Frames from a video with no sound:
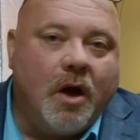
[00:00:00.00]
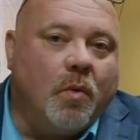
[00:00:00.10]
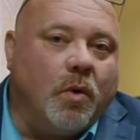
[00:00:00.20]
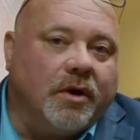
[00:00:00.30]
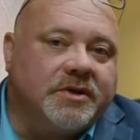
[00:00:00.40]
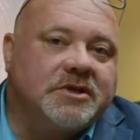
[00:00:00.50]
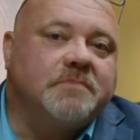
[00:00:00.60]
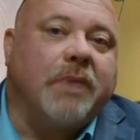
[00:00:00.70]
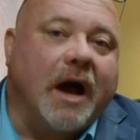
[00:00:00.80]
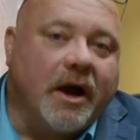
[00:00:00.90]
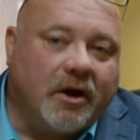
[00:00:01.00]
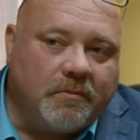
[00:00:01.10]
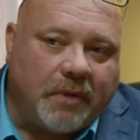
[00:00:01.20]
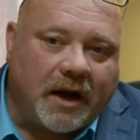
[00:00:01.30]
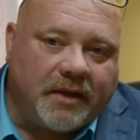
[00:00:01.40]
We're
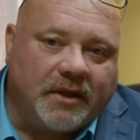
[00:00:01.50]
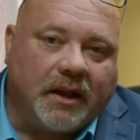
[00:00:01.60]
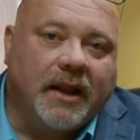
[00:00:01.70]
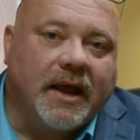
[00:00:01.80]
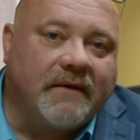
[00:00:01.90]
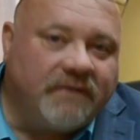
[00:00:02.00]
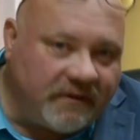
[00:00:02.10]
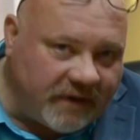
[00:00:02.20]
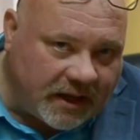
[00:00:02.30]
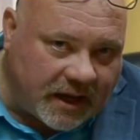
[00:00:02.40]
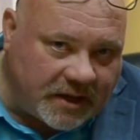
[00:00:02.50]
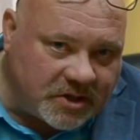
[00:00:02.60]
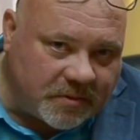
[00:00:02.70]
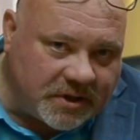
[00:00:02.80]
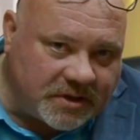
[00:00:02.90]
inspired by the level of
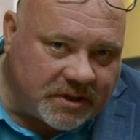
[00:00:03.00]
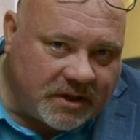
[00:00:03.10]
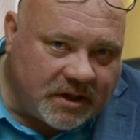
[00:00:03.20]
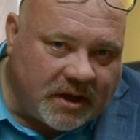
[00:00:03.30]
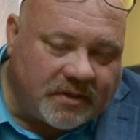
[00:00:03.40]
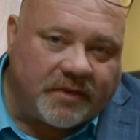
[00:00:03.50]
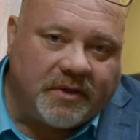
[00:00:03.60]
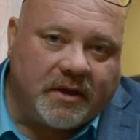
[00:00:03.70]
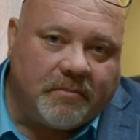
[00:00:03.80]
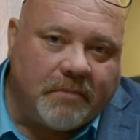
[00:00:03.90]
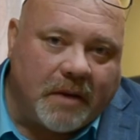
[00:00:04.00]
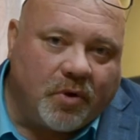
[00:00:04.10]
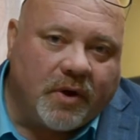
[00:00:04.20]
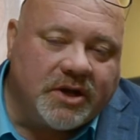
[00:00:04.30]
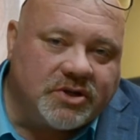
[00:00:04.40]
engagement that the
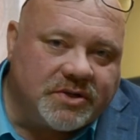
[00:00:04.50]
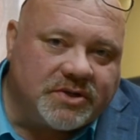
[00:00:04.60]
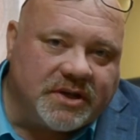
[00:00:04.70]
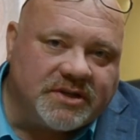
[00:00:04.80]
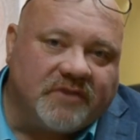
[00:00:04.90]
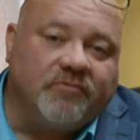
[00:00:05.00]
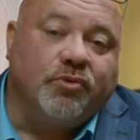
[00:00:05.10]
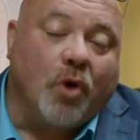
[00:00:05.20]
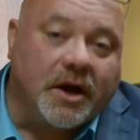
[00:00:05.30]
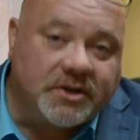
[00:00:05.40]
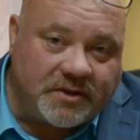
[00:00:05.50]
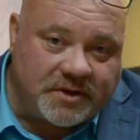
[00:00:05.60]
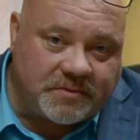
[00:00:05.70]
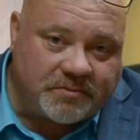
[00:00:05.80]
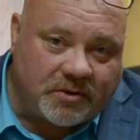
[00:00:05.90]
member agencies have brought to
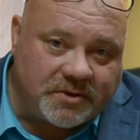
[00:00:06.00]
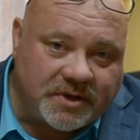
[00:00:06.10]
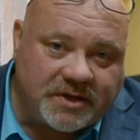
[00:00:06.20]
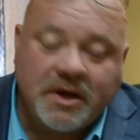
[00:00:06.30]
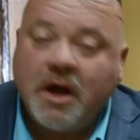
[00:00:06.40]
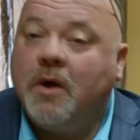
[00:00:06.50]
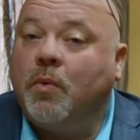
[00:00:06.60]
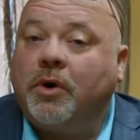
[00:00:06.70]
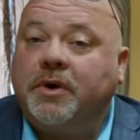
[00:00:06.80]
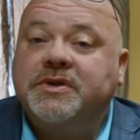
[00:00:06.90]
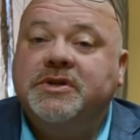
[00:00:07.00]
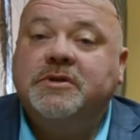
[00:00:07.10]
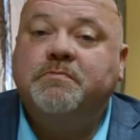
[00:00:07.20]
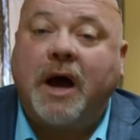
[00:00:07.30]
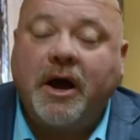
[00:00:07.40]
this process. We're
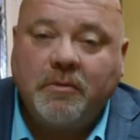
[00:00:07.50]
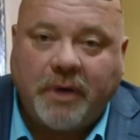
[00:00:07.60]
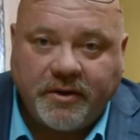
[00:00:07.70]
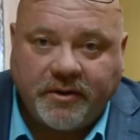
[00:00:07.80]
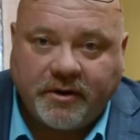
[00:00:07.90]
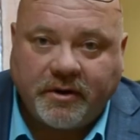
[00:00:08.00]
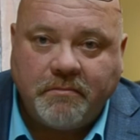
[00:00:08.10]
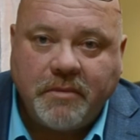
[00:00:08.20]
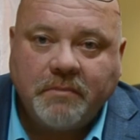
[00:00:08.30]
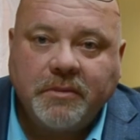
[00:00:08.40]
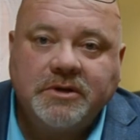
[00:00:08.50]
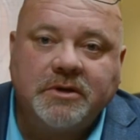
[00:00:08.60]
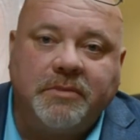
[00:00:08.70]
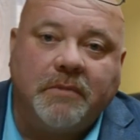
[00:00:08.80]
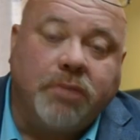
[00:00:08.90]
inspired by their commitment
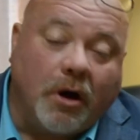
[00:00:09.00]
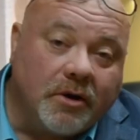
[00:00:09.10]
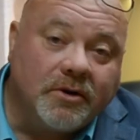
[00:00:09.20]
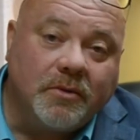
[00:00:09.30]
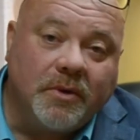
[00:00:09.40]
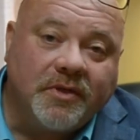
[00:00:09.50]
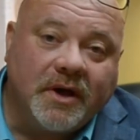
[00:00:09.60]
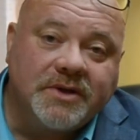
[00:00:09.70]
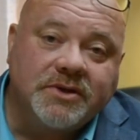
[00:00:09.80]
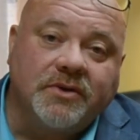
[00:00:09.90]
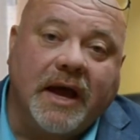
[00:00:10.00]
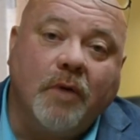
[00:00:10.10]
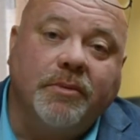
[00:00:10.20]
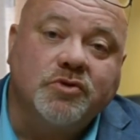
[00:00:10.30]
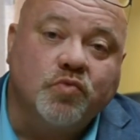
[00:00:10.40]
to be partnered with us and to
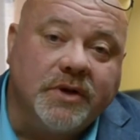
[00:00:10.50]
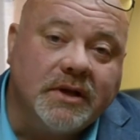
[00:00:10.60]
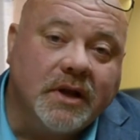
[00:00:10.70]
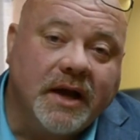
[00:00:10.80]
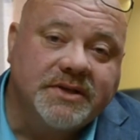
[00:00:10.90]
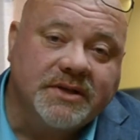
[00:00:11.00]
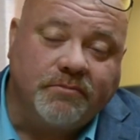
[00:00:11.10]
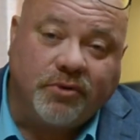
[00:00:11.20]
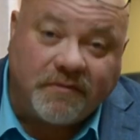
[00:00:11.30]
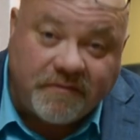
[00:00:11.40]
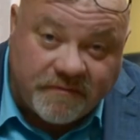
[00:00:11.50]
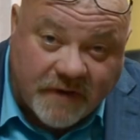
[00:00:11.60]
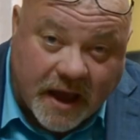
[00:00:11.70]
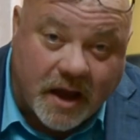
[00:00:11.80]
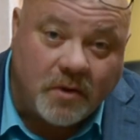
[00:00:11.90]
help us realize some
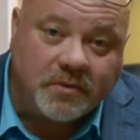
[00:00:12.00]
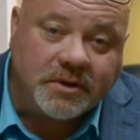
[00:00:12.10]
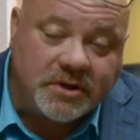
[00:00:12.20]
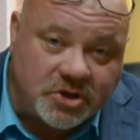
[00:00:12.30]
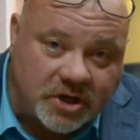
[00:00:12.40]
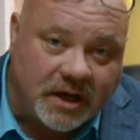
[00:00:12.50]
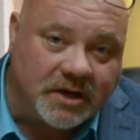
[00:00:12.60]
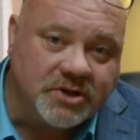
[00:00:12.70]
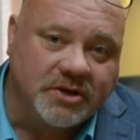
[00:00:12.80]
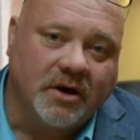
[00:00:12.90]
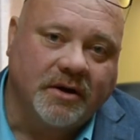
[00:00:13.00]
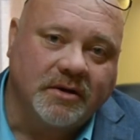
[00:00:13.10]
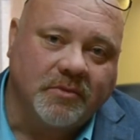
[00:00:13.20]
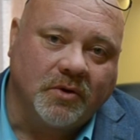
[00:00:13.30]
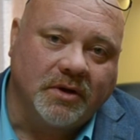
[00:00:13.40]
profound change in our
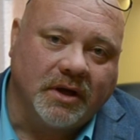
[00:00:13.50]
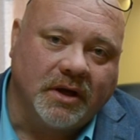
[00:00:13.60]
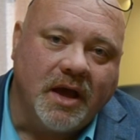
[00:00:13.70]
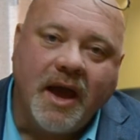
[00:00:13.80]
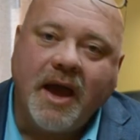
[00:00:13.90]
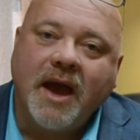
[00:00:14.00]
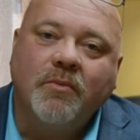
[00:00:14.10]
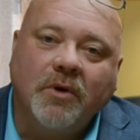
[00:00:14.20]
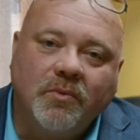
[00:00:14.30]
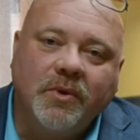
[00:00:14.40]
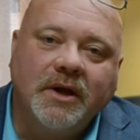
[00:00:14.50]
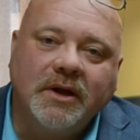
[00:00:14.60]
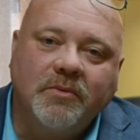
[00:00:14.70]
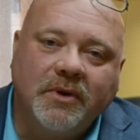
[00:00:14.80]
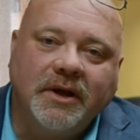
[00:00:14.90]
community. And we're
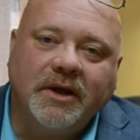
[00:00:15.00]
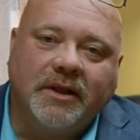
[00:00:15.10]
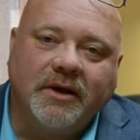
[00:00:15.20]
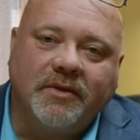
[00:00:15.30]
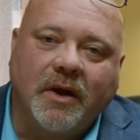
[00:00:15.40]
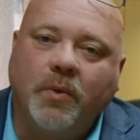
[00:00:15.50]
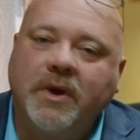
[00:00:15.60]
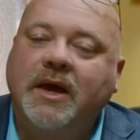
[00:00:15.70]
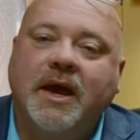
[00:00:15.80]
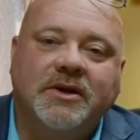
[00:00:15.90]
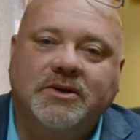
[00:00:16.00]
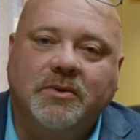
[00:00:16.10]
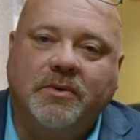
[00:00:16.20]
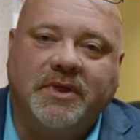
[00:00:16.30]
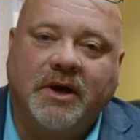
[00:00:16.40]
really, really clear that we can't do
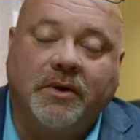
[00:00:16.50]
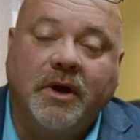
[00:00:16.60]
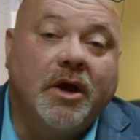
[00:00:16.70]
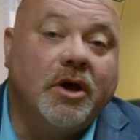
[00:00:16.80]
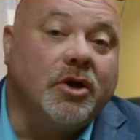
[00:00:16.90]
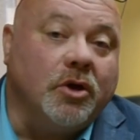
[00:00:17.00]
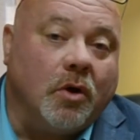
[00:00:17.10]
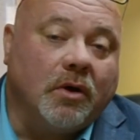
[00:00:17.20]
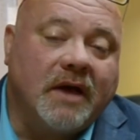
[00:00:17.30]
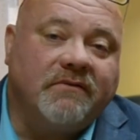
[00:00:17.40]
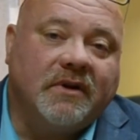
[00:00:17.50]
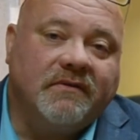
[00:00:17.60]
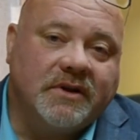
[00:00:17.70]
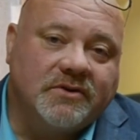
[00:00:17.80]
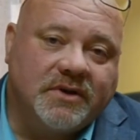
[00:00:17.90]
it without your level of
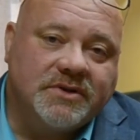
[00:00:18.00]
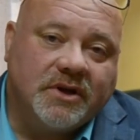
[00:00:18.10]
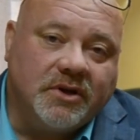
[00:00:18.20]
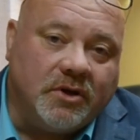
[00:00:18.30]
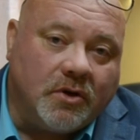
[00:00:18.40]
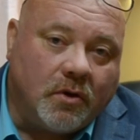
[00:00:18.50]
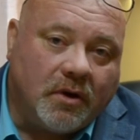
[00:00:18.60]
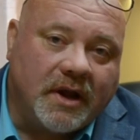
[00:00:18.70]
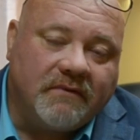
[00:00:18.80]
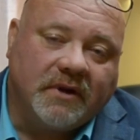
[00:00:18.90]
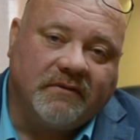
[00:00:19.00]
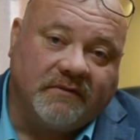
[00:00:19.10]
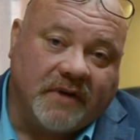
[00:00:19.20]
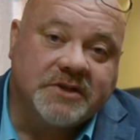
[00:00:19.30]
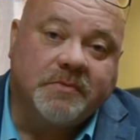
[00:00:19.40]
interest, your level of
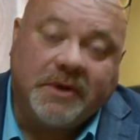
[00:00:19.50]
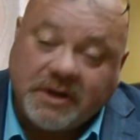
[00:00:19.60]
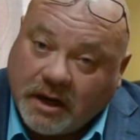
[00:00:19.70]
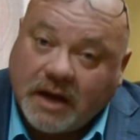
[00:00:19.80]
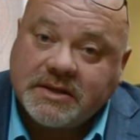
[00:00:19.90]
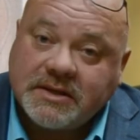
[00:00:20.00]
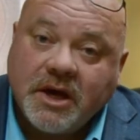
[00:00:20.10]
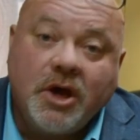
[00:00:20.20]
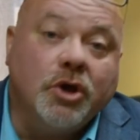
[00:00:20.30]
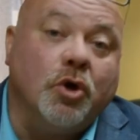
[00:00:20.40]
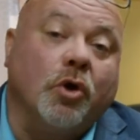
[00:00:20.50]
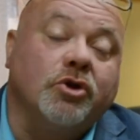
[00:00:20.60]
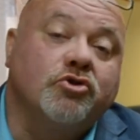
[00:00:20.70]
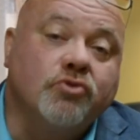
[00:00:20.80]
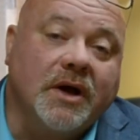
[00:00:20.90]
investment in us, your
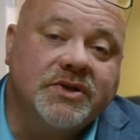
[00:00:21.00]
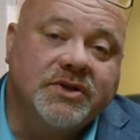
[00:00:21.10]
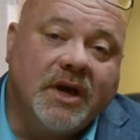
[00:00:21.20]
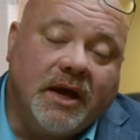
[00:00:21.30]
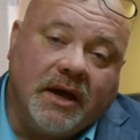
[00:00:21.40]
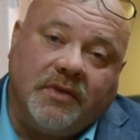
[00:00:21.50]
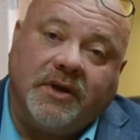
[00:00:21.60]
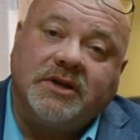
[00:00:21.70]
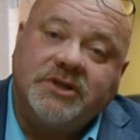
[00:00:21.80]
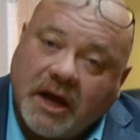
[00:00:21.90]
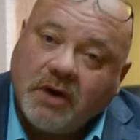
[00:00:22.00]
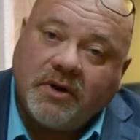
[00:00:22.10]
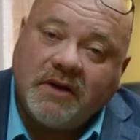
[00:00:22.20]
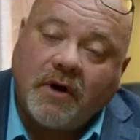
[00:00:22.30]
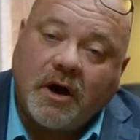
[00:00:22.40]
trust in the
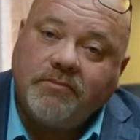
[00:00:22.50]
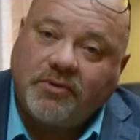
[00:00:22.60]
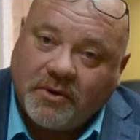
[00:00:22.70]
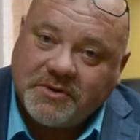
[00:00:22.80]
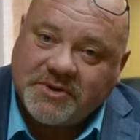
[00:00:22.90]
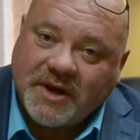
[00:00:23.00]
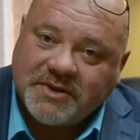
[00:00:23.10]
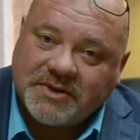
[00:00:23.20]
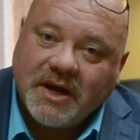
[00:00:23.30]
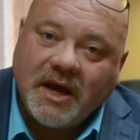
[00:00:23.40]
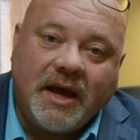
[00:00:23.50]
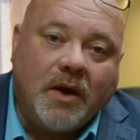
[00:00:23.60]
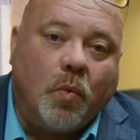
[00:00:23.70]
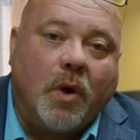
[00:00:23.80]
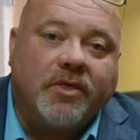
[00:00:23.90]
integrity of our process,
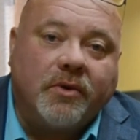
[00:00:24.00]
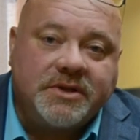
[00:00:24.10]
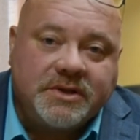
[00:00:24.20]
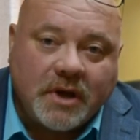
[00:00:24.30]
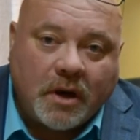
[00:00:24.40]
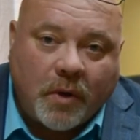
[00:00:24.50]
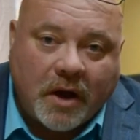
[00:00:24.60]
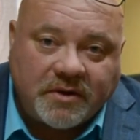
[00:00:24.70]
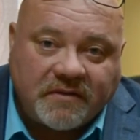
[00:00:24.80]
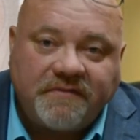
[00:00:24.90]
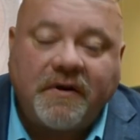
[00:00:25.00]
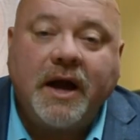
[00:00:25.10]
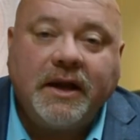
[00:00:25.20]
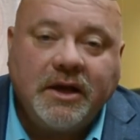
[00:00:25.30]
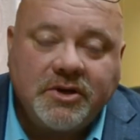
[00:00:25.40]
whether it's around
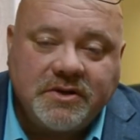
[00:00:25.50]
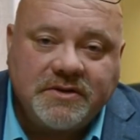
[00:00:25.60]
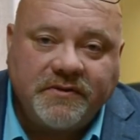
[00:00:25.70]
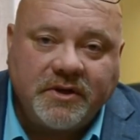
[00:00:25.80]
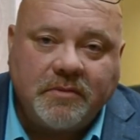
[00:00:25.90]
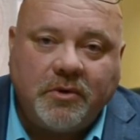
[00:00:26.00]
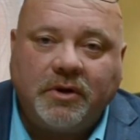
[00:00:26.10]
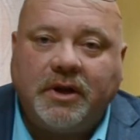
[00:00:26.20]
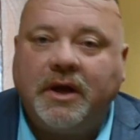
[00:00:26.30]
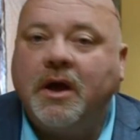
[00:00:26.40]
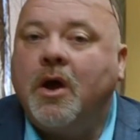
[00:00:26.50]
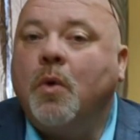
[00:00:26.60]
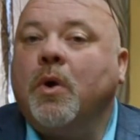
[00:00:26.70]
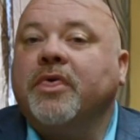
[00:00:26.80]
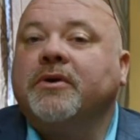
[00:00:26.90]
defining issues for the community,
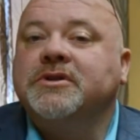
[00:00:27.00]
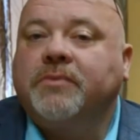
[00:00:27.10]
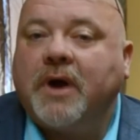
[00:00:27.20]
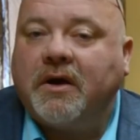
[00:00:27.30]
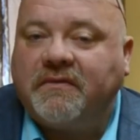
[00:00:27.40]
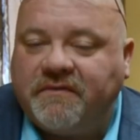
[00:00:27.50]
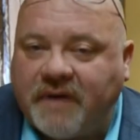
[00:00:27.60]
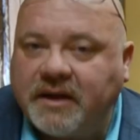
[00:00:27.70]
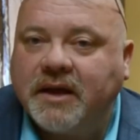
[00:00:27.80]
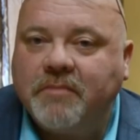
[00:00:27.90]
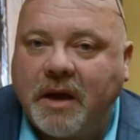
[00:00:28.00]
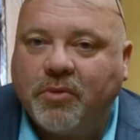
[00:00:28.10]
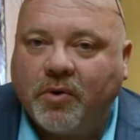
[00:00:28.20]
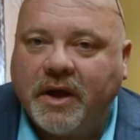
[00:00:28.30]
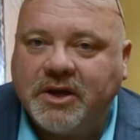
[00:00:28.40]
whether it's around vetting
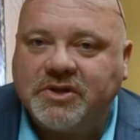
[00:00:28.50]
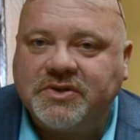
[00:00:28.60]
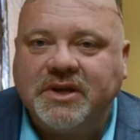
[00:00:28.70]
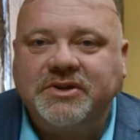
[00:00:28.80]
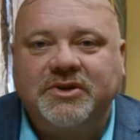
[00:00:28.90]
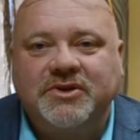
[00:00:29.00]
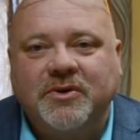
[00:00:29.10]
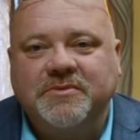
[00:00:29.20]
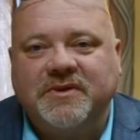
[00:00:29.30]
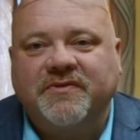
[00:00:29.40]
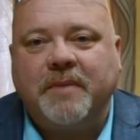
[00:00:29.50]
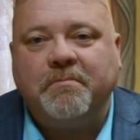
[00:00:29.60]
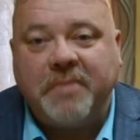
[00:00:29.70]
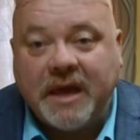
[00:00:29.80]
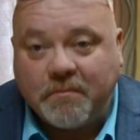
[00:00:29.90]
member agencies in terms of
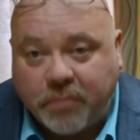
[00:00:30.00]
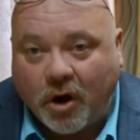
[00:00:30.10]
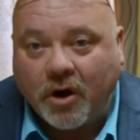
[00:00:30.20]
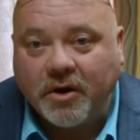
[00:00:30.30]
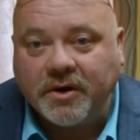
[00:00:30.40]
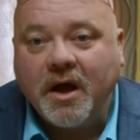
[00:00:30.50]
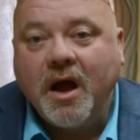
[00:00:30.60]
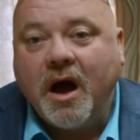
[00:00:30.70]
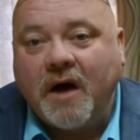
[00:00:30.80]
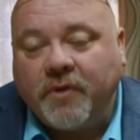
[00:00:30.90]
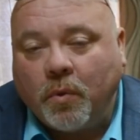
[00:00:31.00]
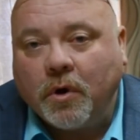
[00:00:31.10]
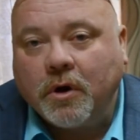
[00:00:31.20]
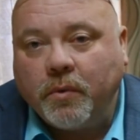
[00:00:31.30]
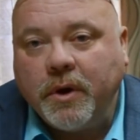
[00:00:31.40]
them being part of the
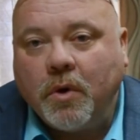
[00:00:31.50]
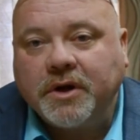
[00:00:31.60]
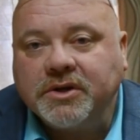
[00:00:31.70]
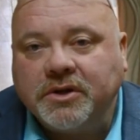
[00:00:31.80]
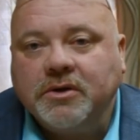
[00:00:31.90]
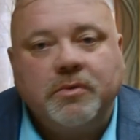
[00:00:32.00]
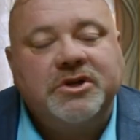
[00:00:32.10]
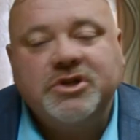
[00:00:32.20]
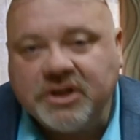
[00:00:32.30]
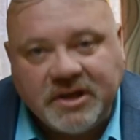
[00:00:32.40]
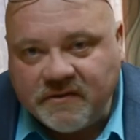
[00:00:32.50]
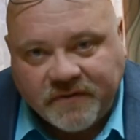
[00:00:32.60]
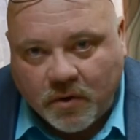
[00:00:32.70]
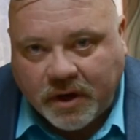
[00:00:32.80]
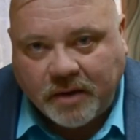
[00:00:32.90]
work we want to do to achieve
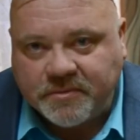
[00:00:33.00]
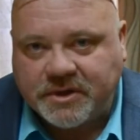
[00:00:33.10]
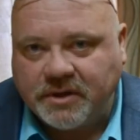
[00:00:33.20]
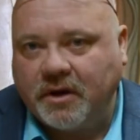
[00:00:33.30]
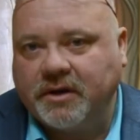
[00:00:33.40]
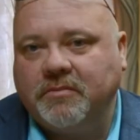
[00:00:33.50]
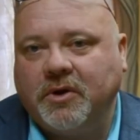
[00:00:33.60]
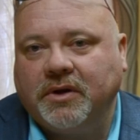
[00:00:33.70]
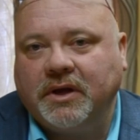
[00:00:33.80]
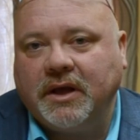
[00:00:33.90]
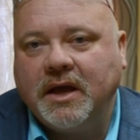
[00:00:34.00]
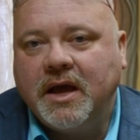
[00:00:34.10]
outcomes in our community.